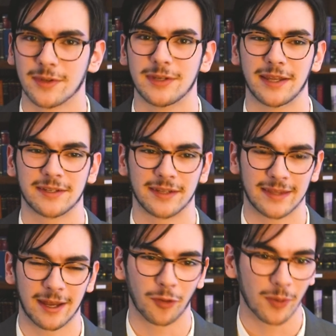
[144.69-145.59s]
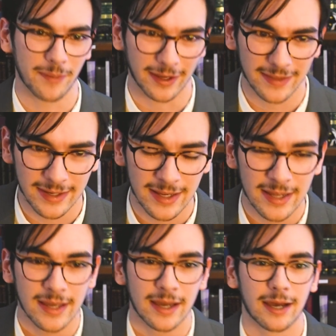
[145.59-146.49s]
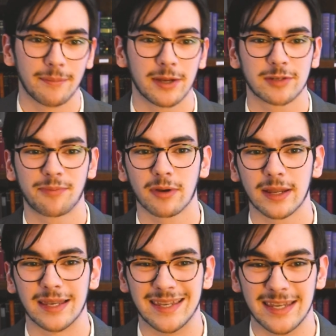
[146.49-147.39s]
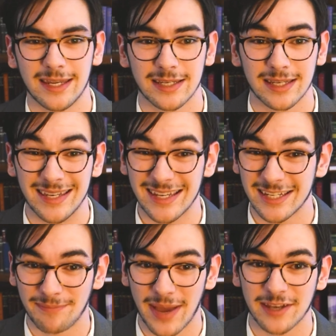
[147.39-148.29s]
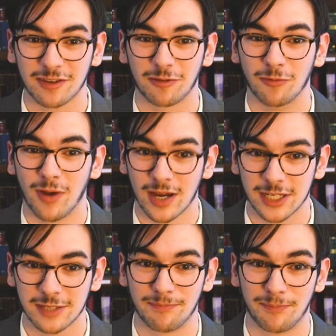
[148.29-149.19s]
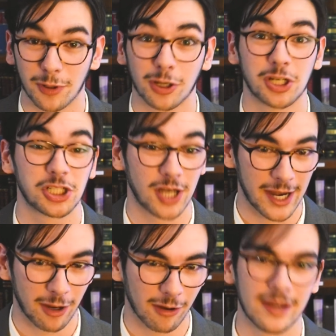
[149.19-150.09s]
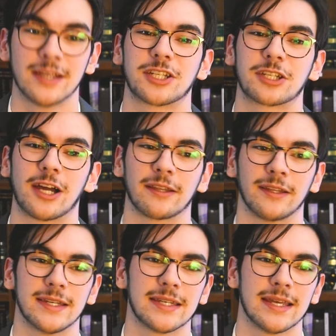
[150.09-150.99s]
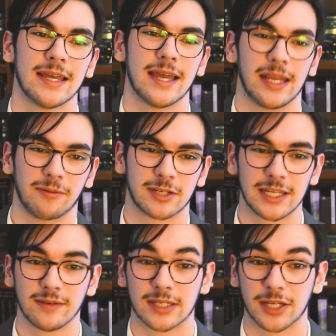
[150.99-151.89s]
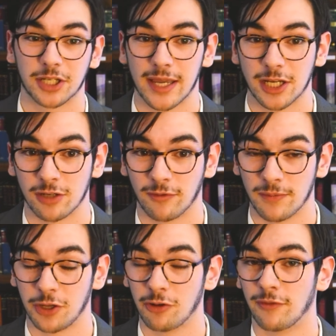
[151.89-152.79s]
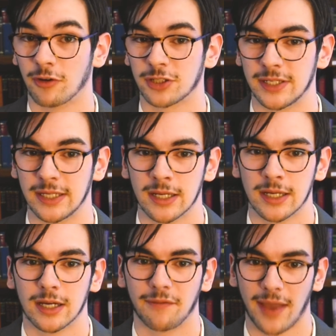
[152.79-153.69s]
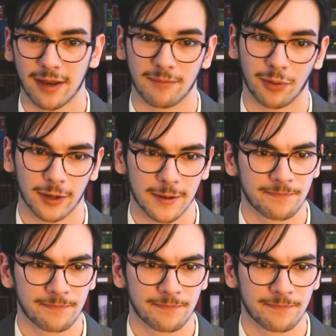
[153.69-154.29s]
dates like that all the way back then. But he was born in Nisbet, Roxburghshire, Scotland, and he received his education from the University of Edinburgh.